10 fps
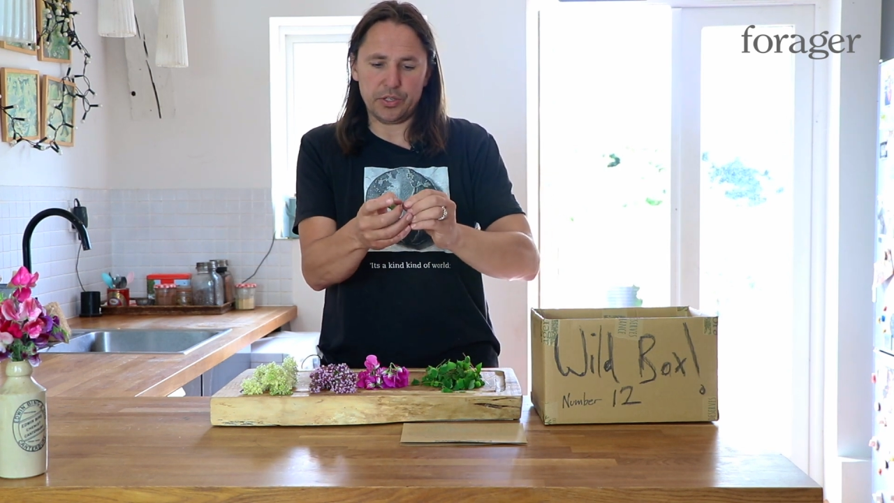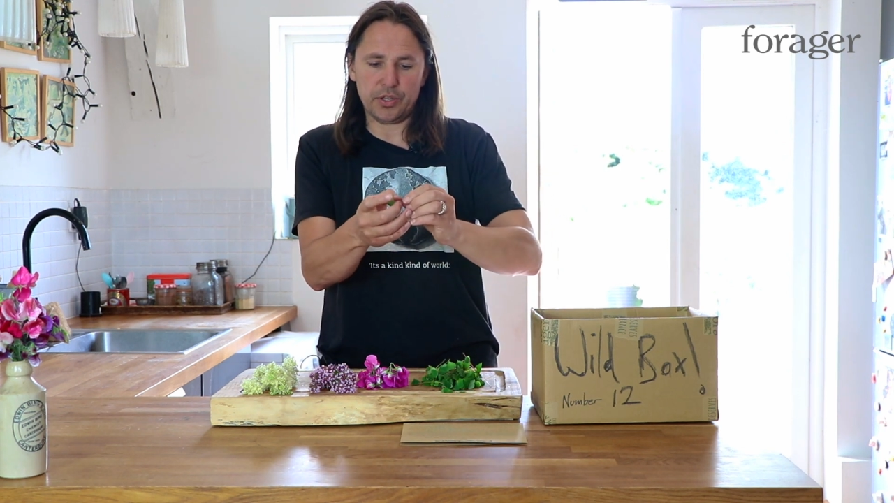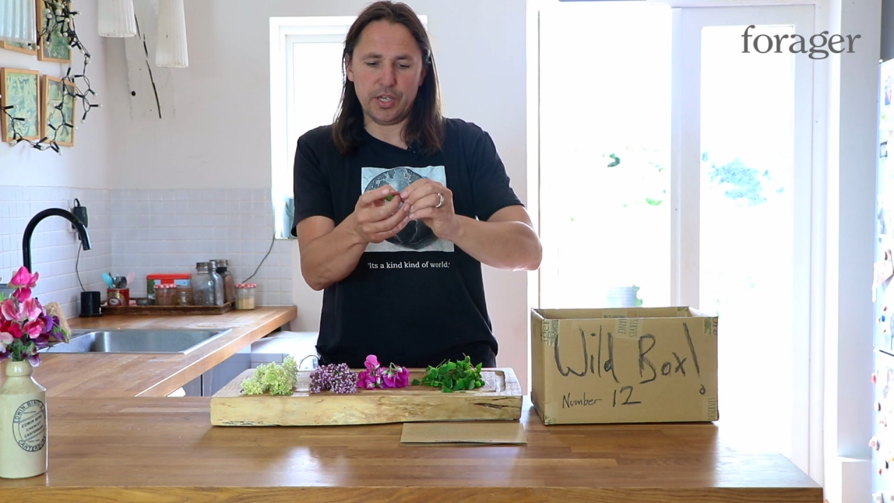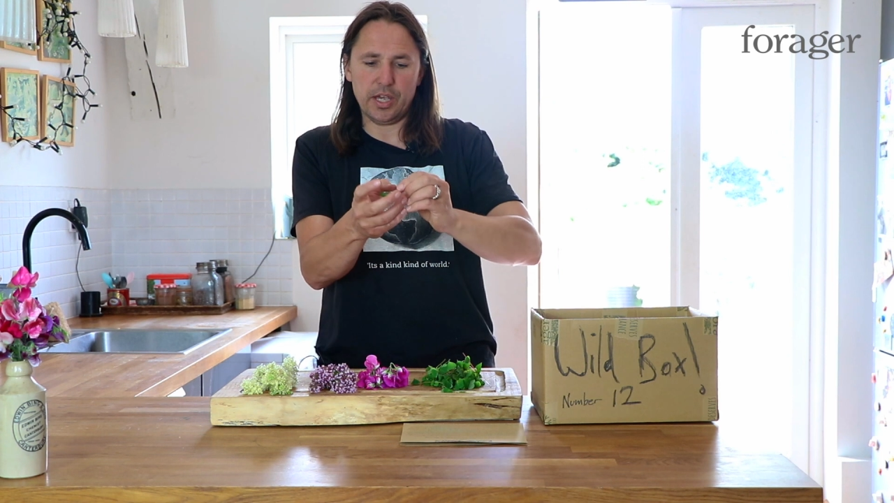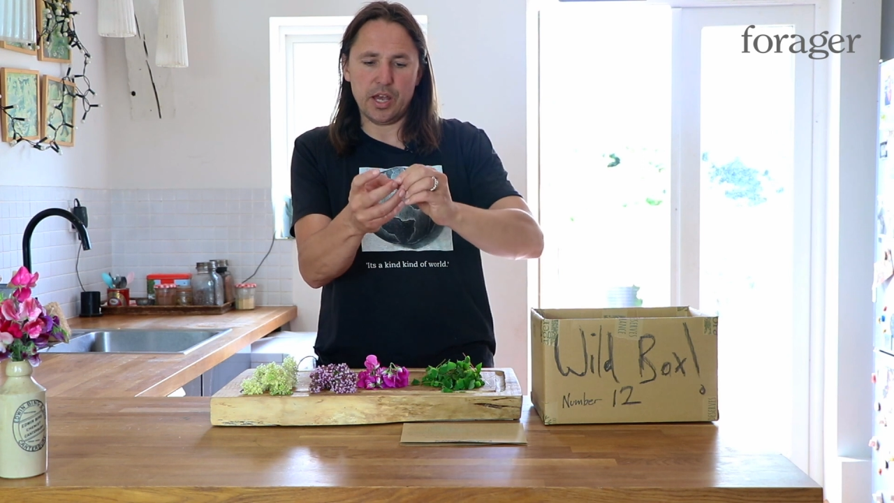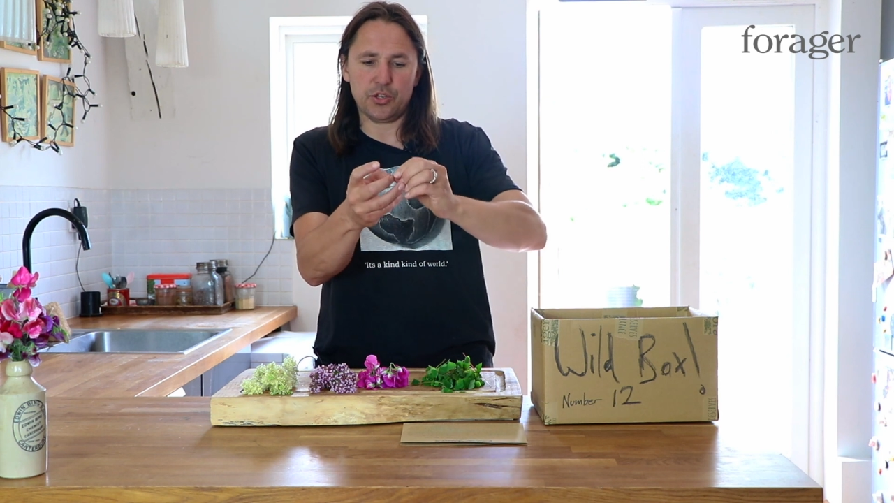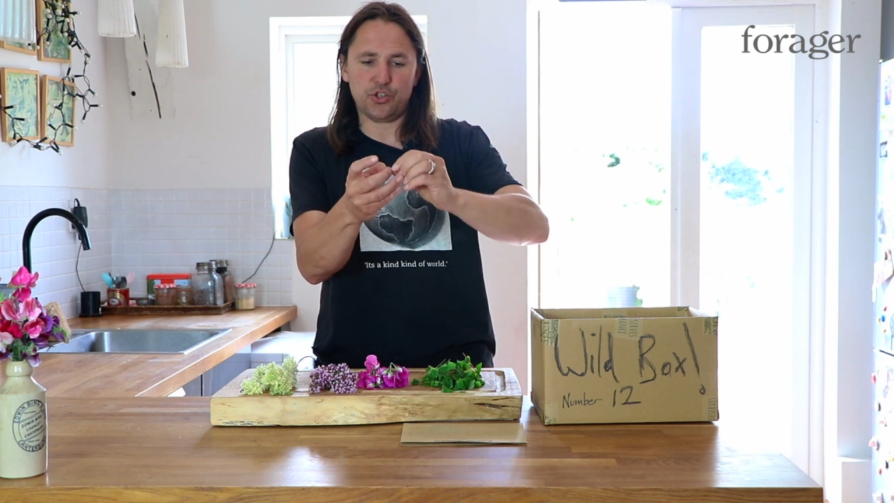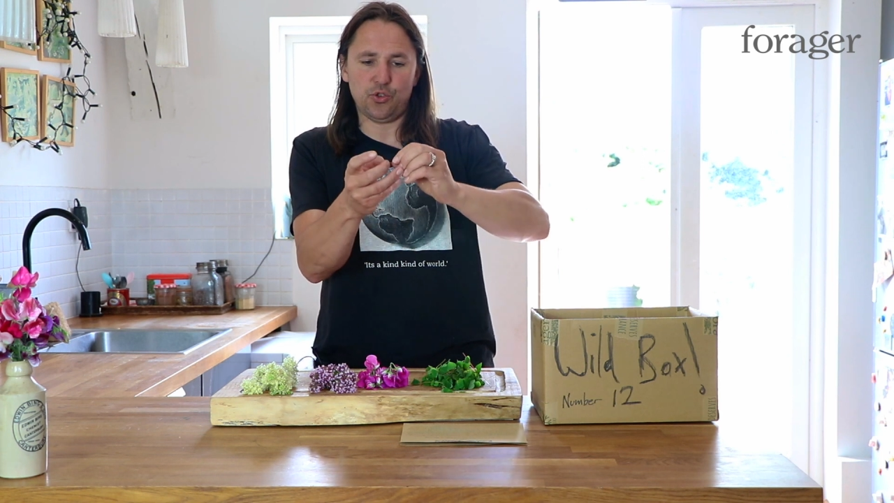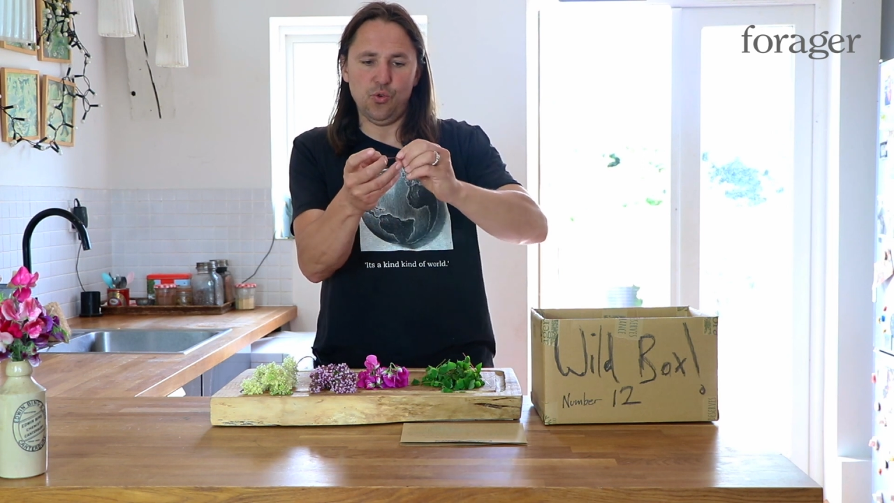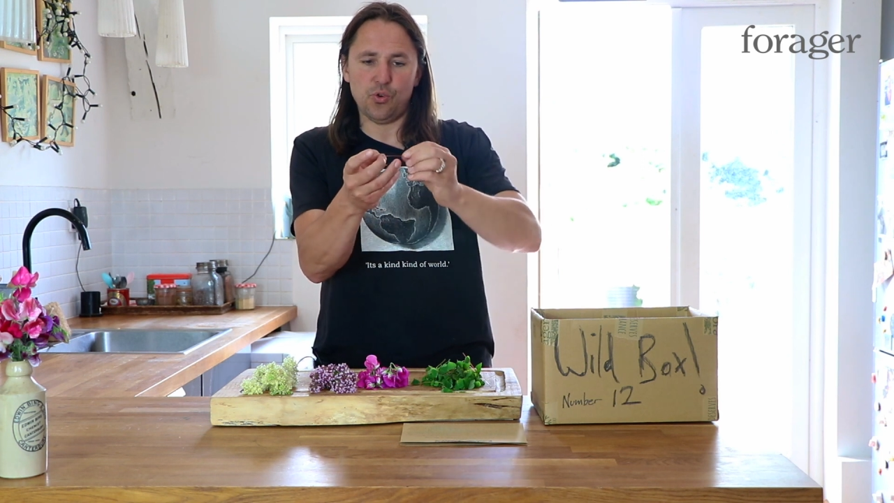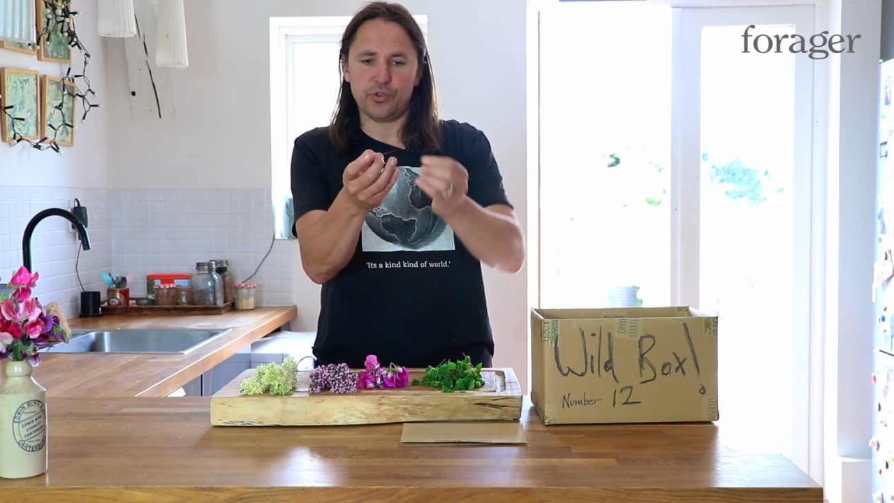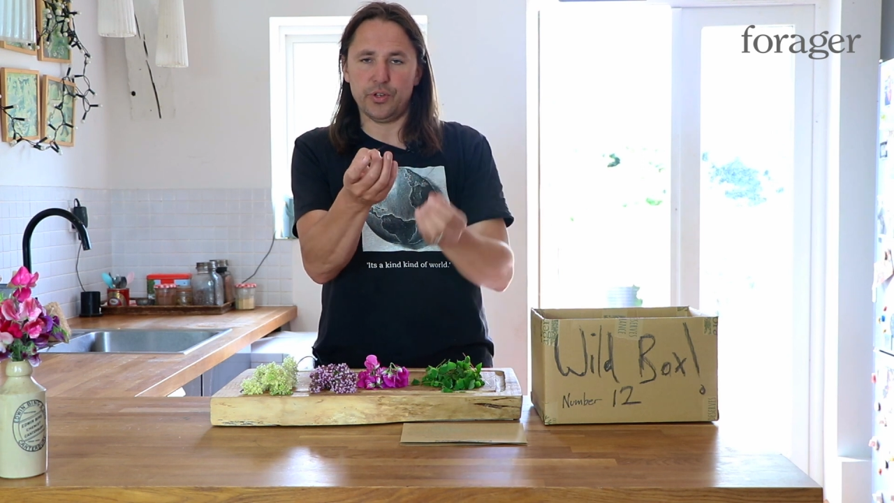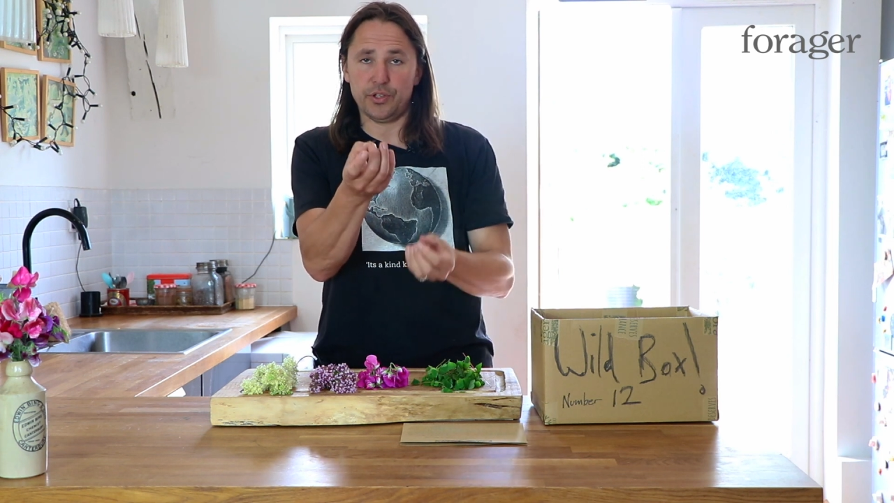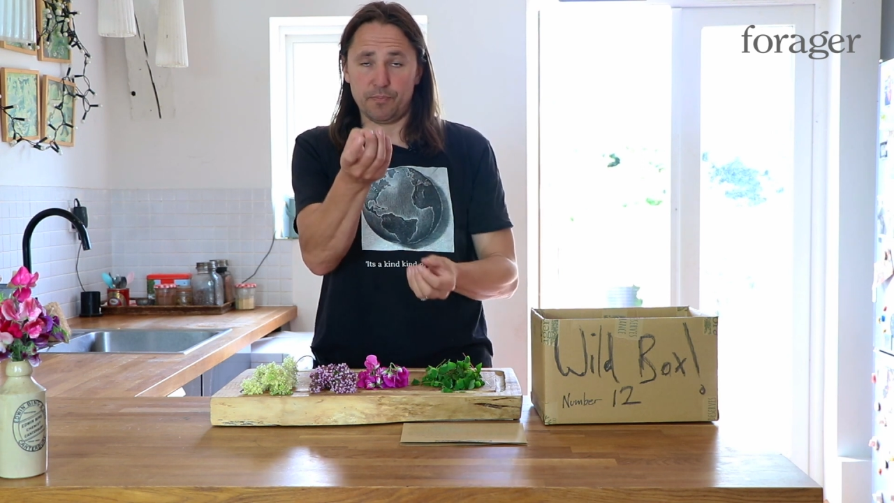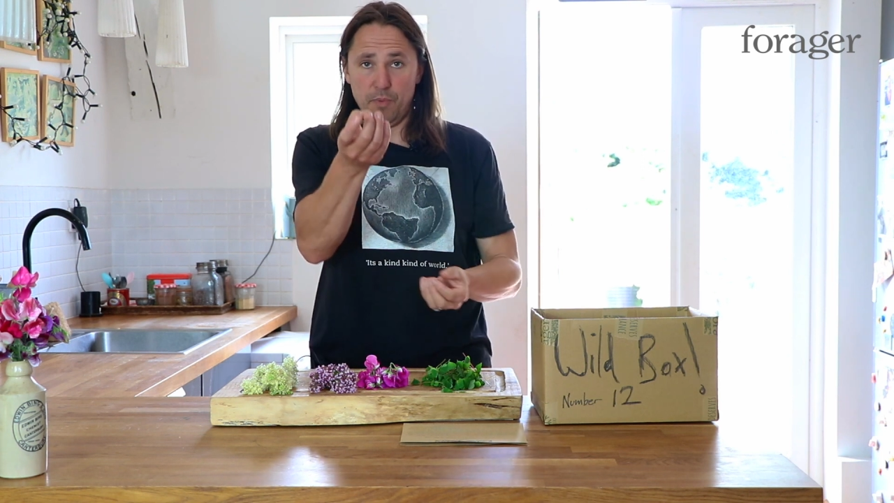it's the stalk
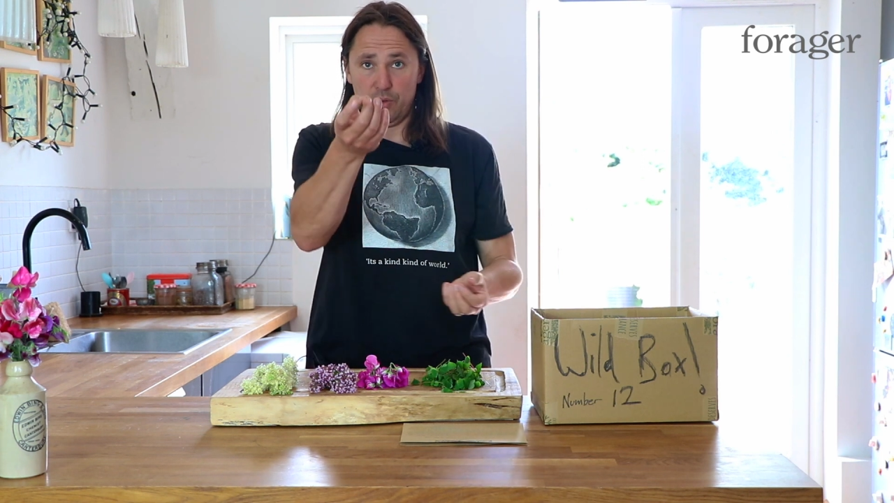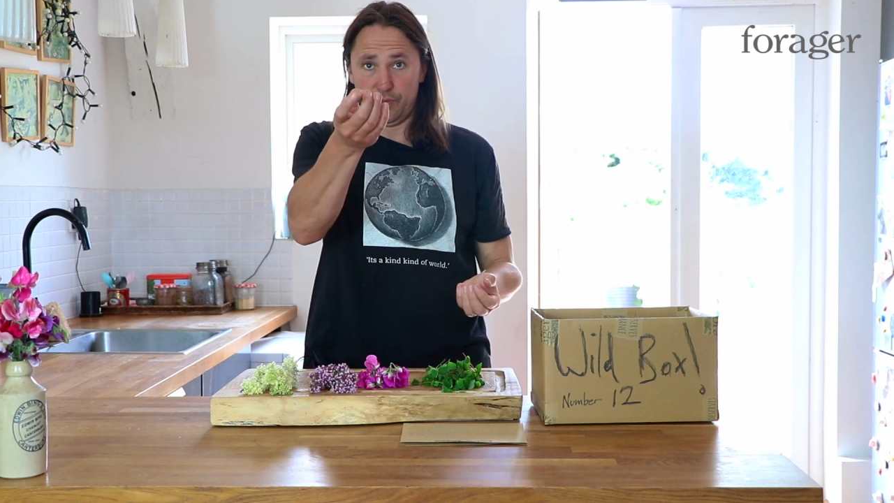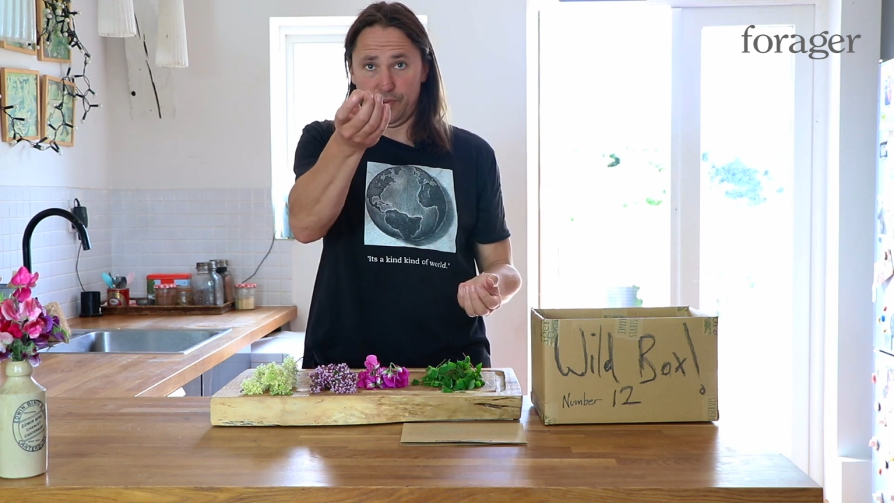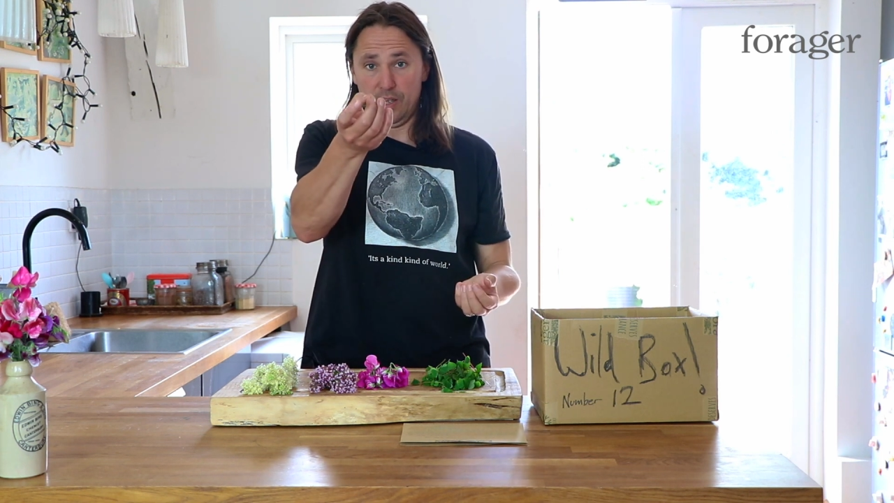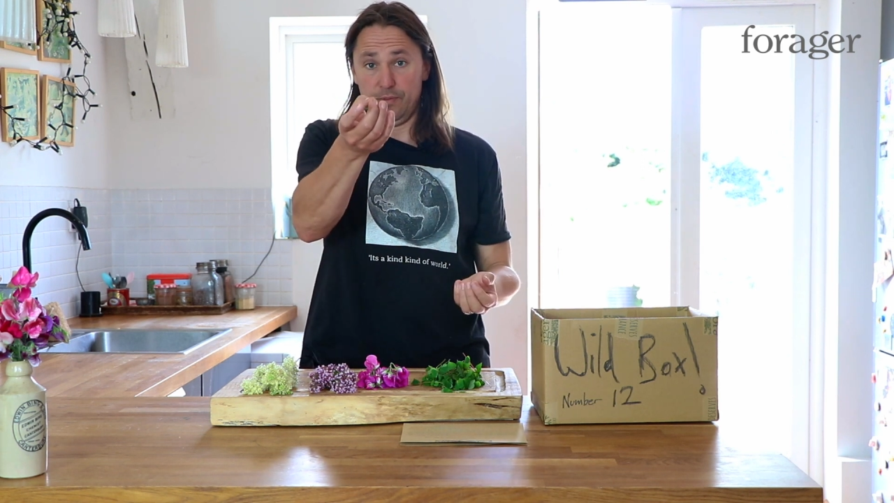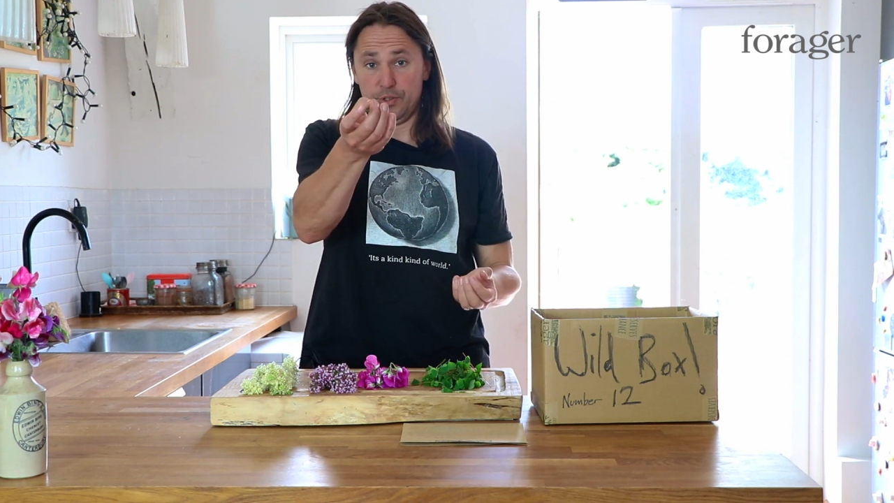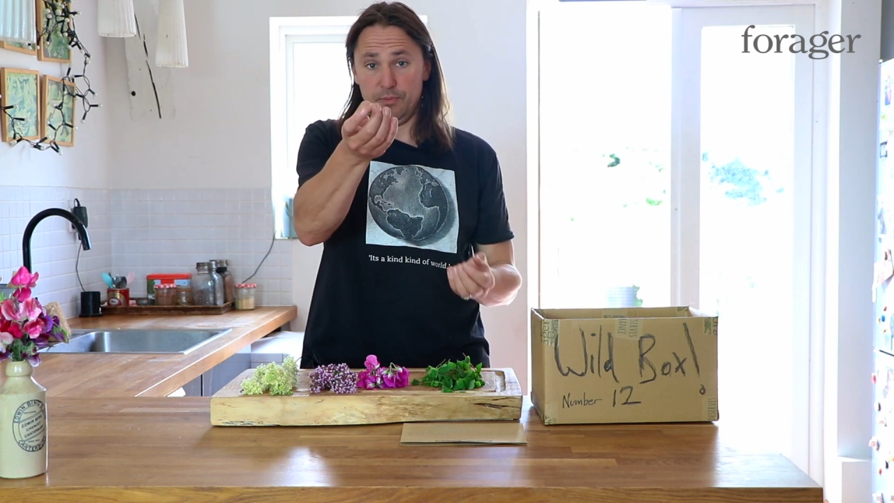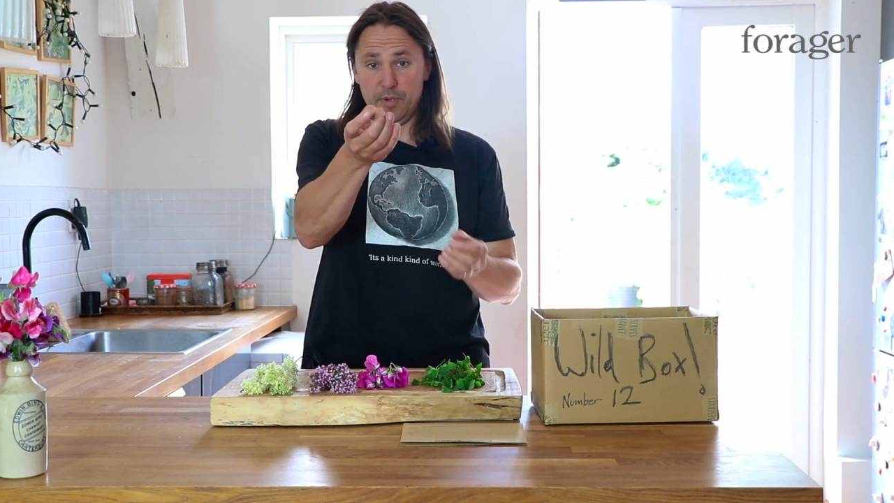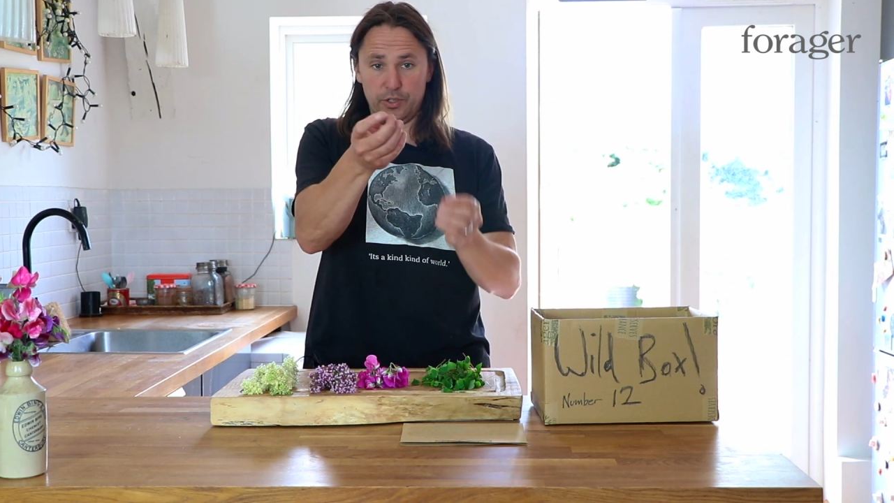that is the most flavoursome.